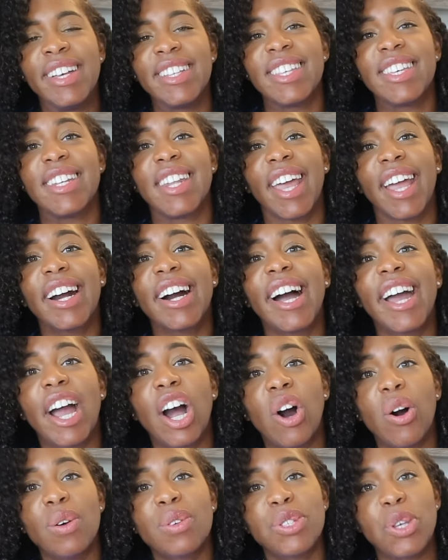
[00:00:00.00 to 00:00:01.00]
today i
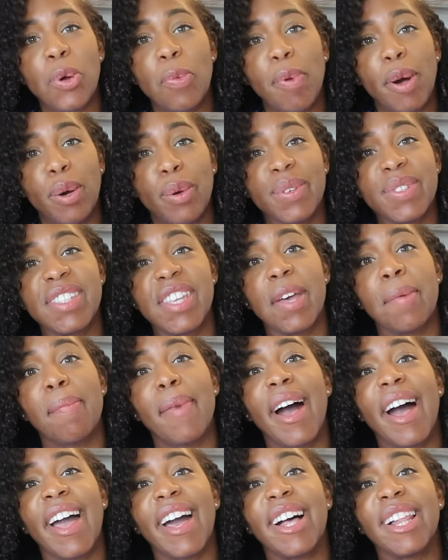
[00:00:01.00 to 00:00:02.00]
also posted
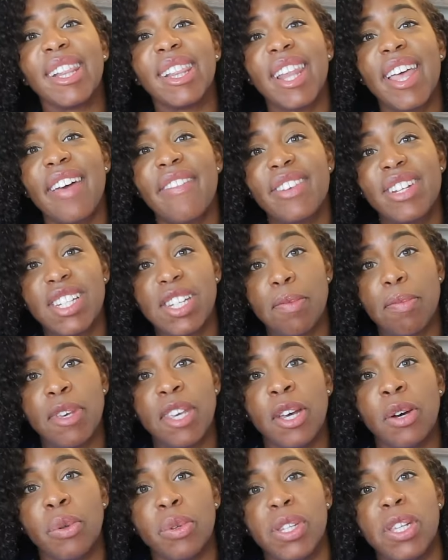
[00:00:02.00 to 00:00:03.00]
my 11
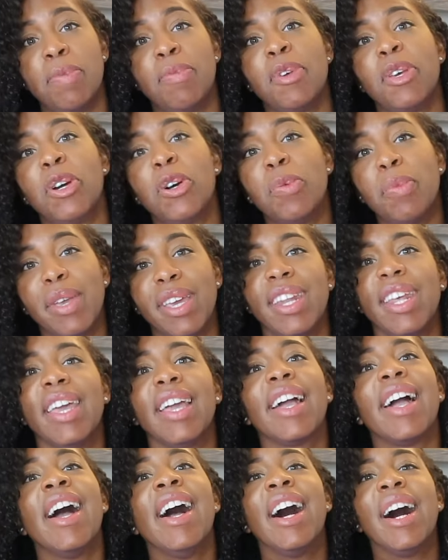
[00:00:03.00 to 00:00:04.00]
dpo dpo
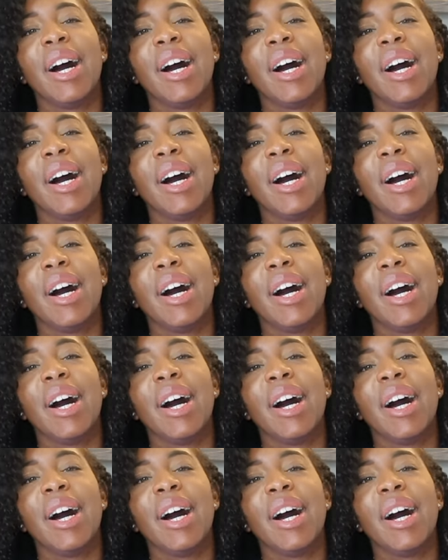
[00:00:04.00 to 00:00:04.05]
meaning